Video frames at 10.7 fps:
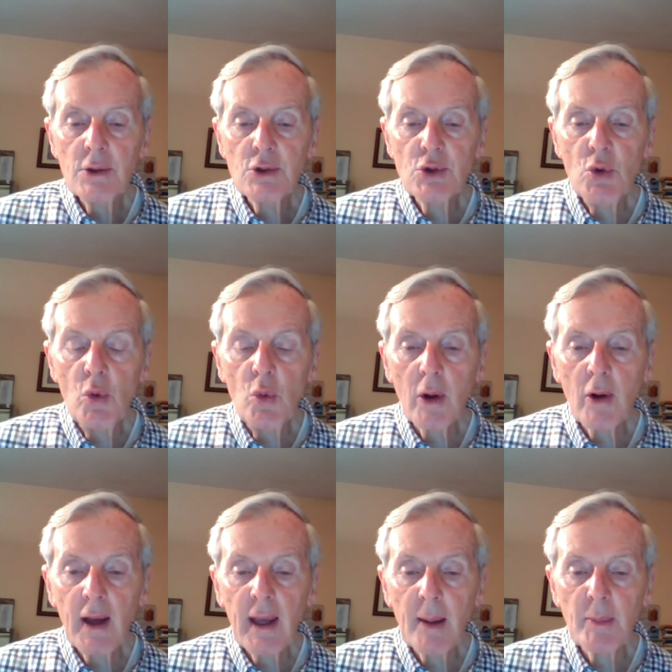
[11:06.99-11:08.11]
too, where I
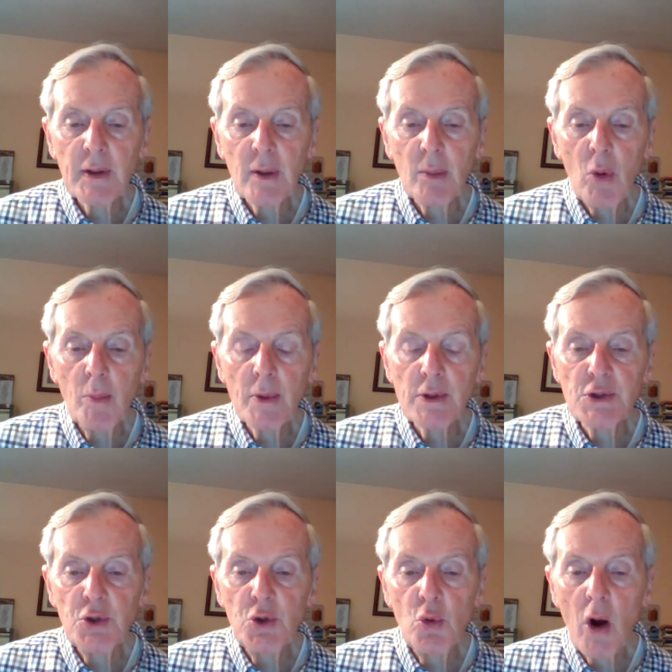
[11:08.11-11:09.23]
am at the moment,
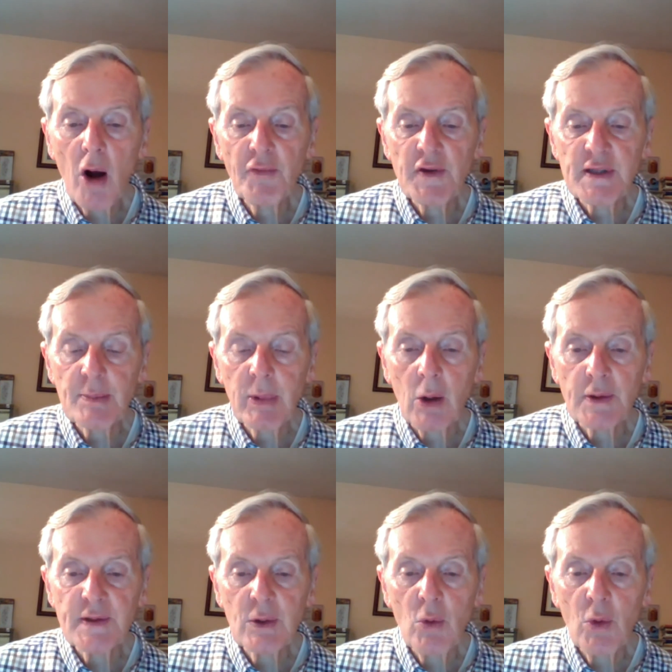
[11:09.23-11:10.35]
new office
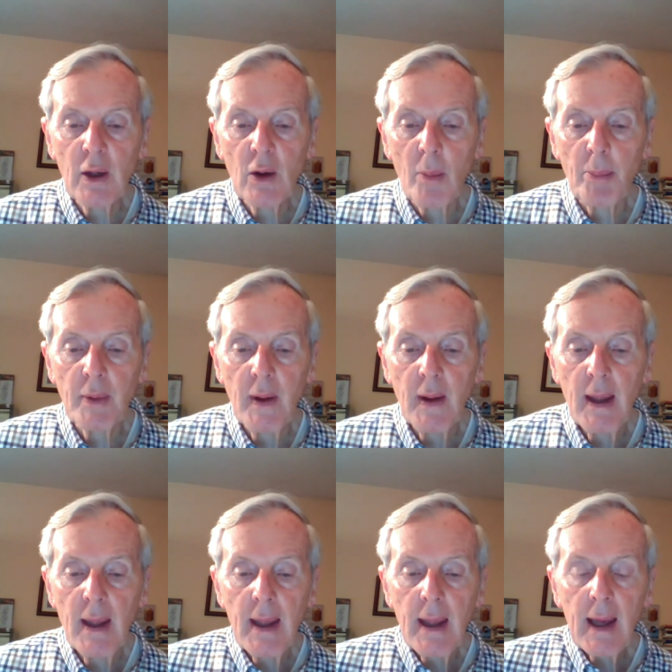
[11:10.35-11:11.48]
blocks going up
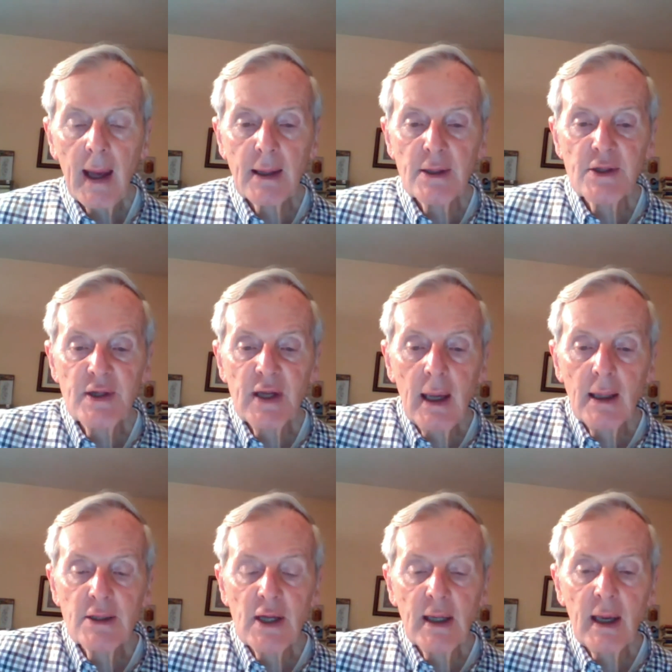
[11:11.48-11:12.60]
and digging
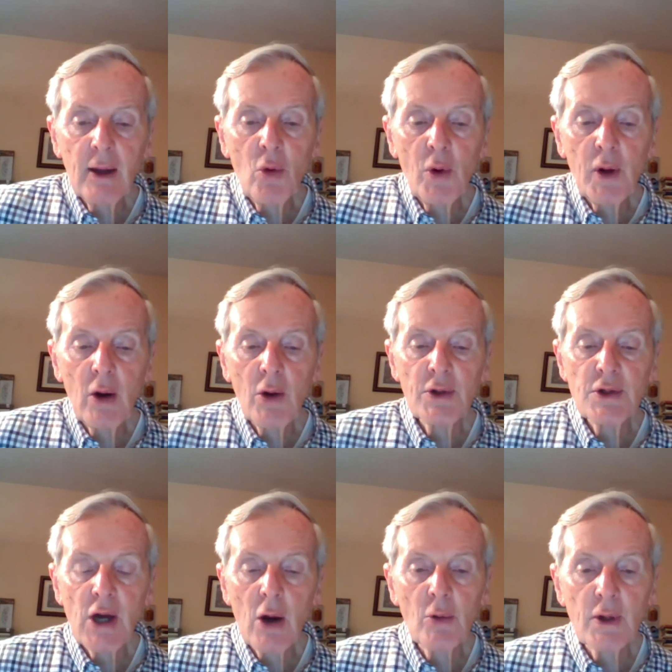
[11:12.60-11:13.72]
going on
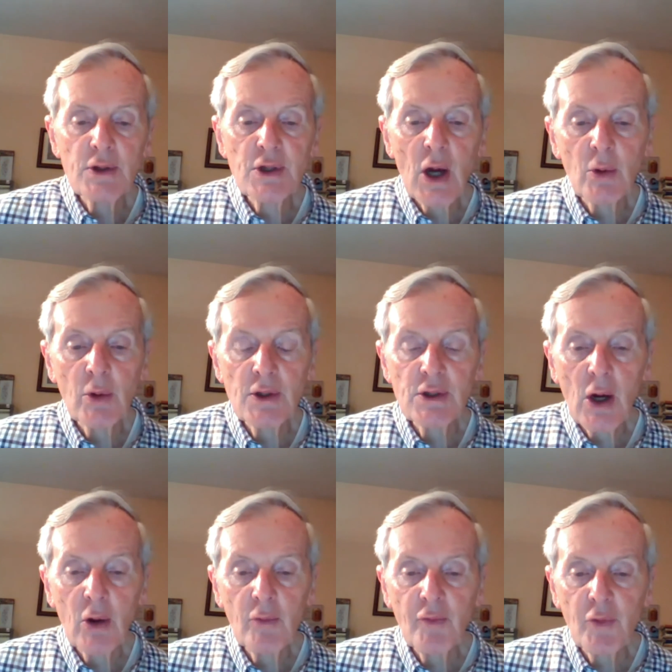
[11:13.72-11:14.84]
down and down and
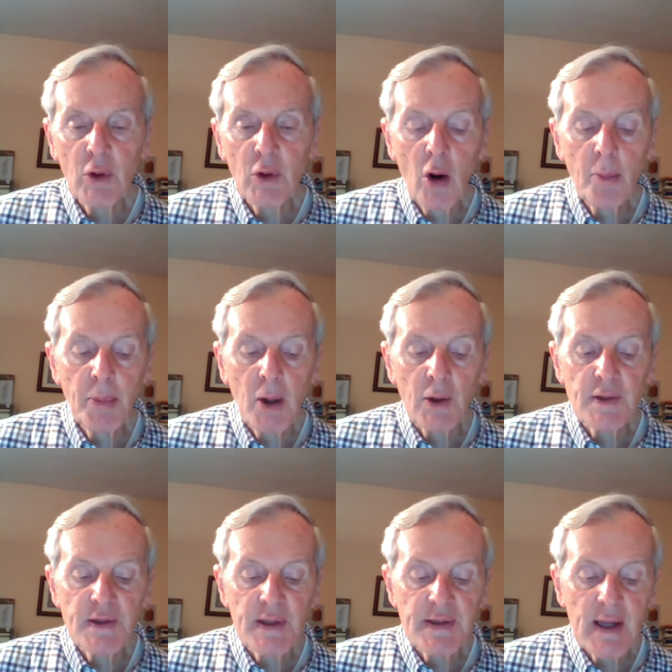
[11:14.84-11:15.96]
down for car
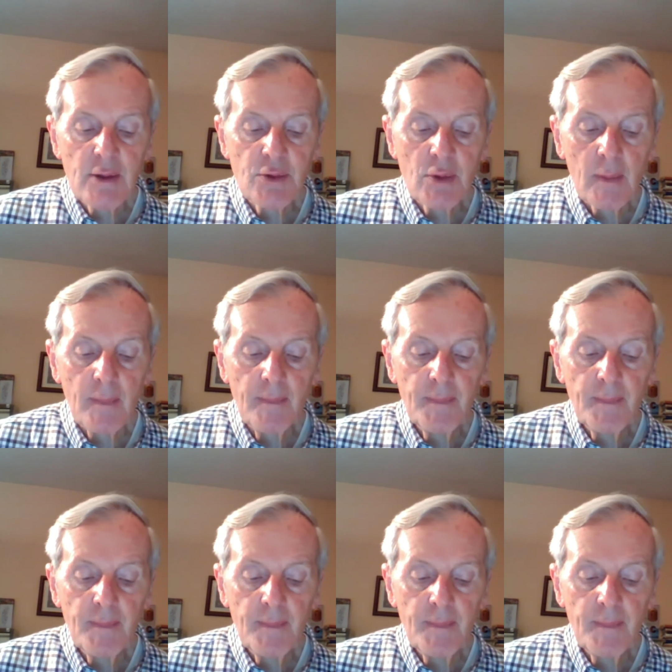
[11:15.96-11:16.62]
parks, etc.